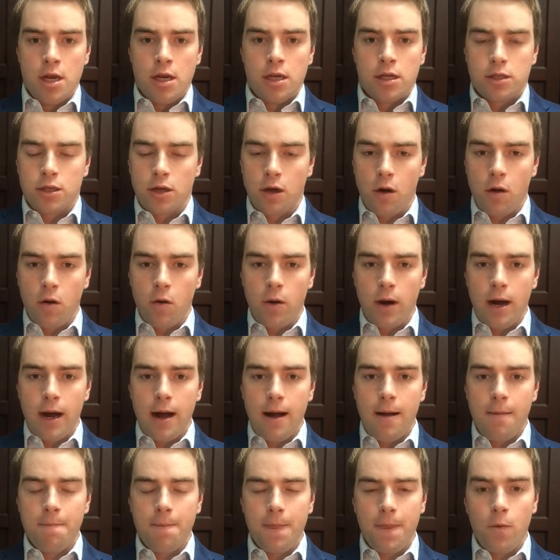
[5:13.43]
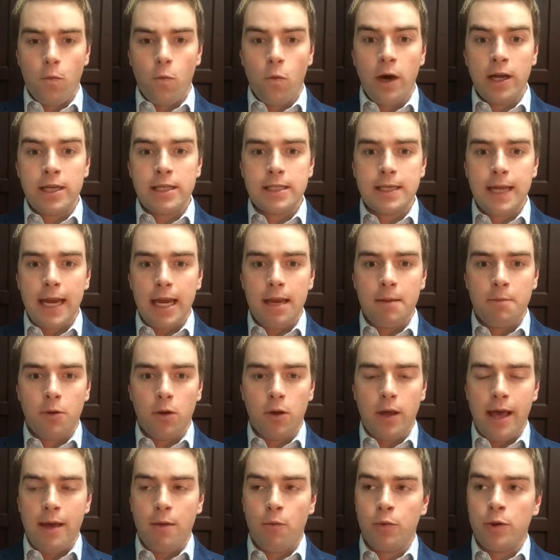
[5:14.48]
So one
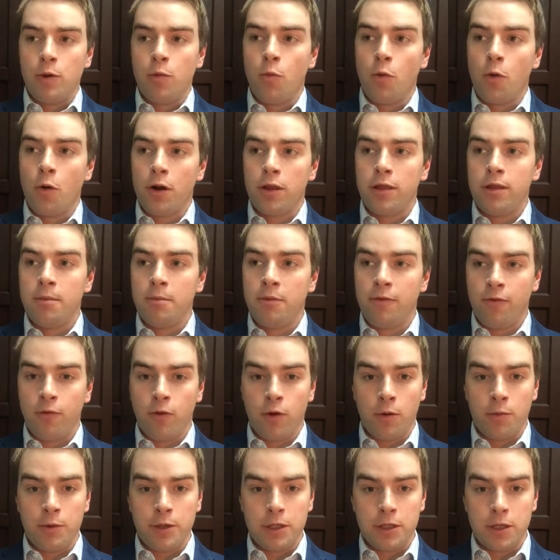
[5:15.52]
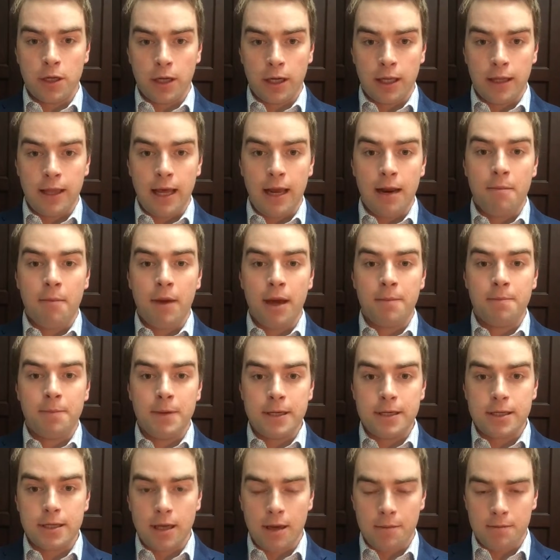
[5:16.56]
table, and we warned them before we took it that it might
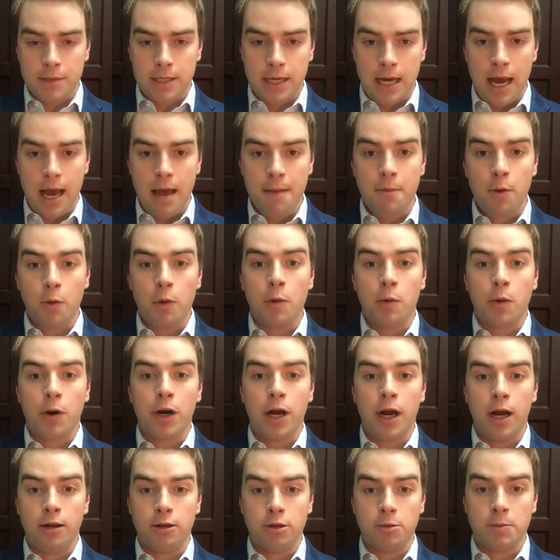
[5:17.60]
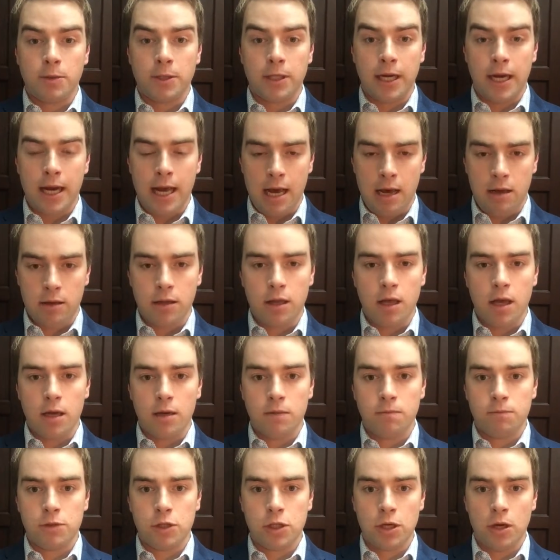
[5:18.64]
be some time, but we weren't 100% how
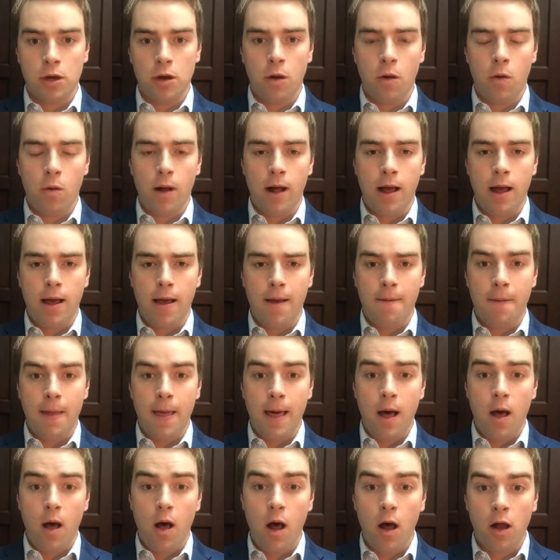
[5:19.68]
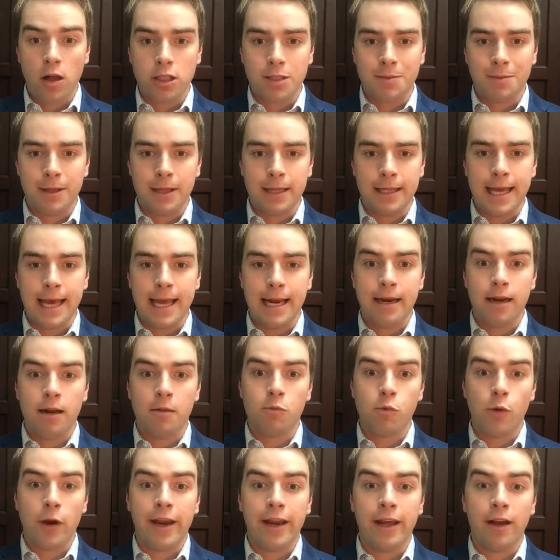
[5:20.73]
long. So ultimately, ended
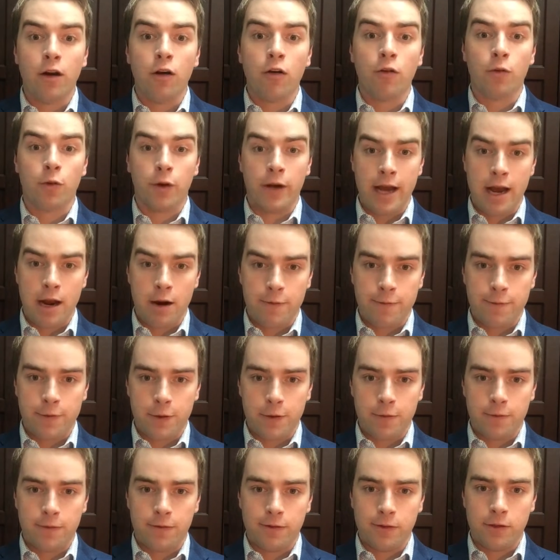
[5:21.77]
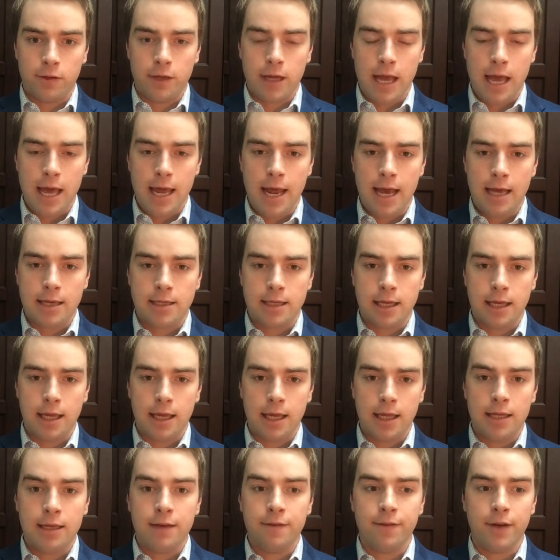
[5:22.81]
up waiting over an hour for their food. And as
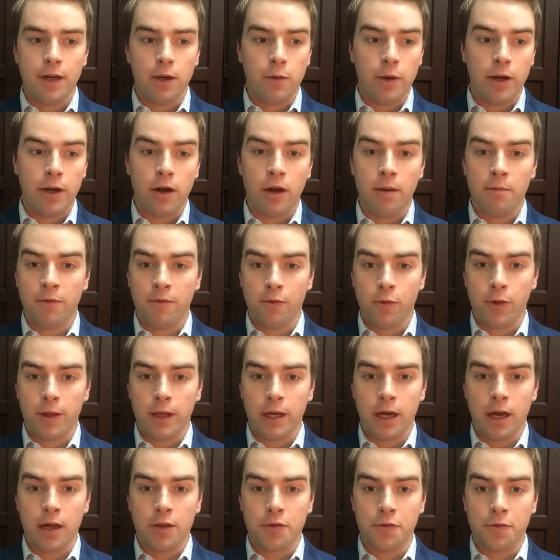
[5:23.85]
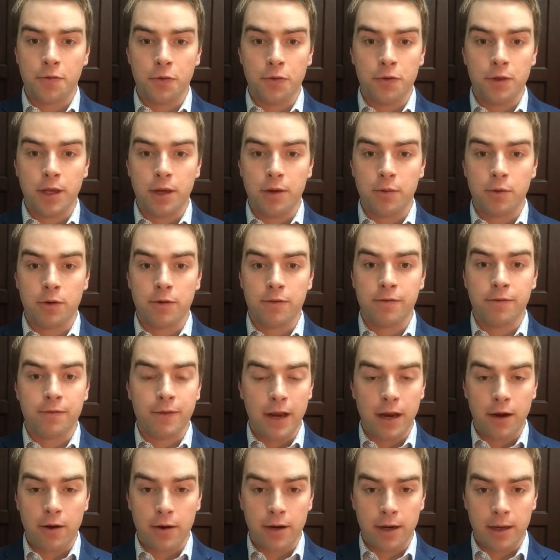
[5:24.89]
the evening went on before they got their food, they were
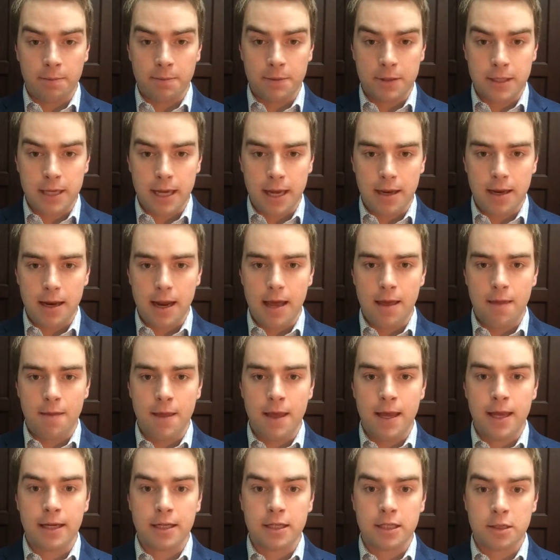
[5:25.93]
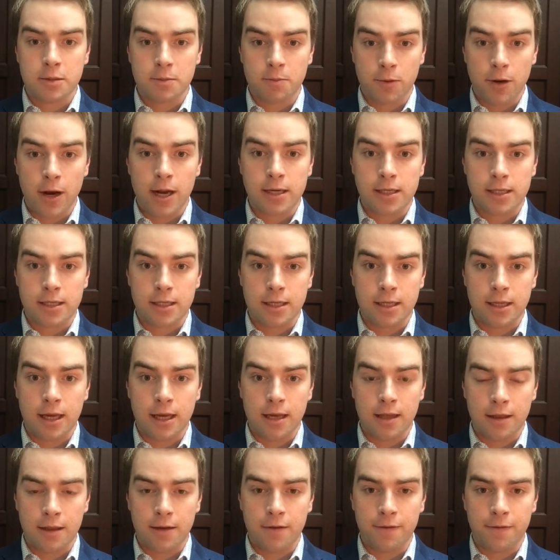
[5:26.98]
very upset, and they expressed
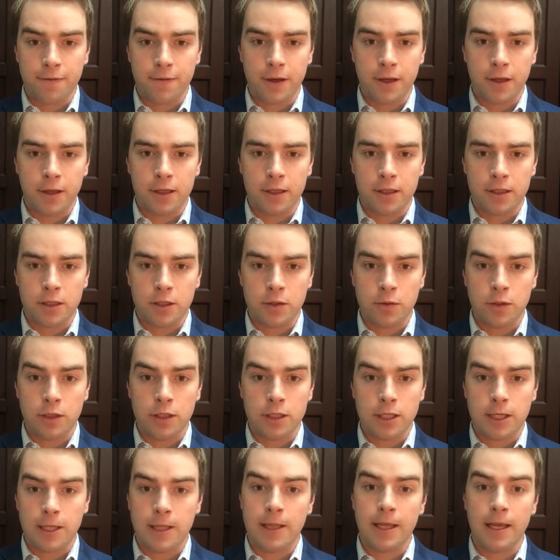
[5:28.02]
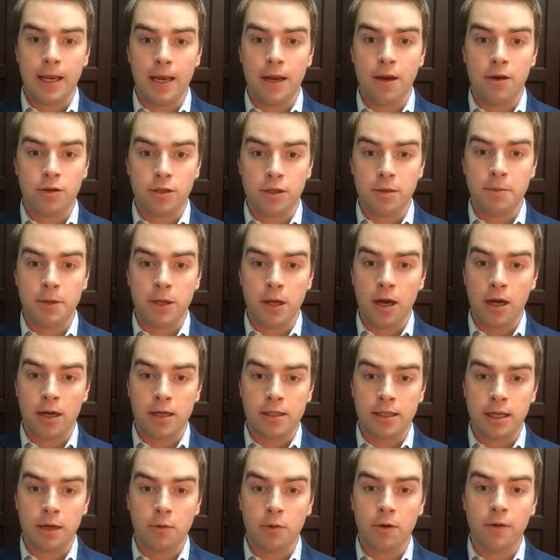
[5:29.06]
their feelings to us. And to be
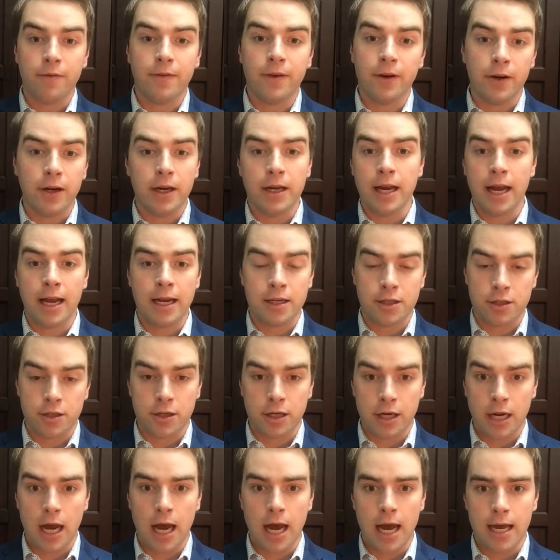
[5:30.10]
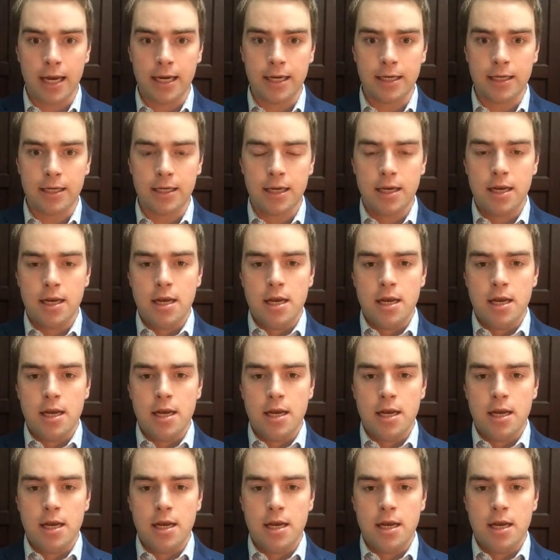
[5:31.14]
honest, they weren't very nice or kind.